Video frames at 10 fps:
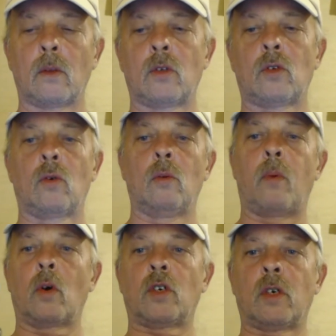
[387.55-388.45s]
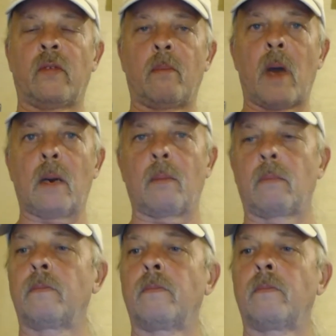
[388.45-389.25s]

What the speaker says: screw portion of the bottom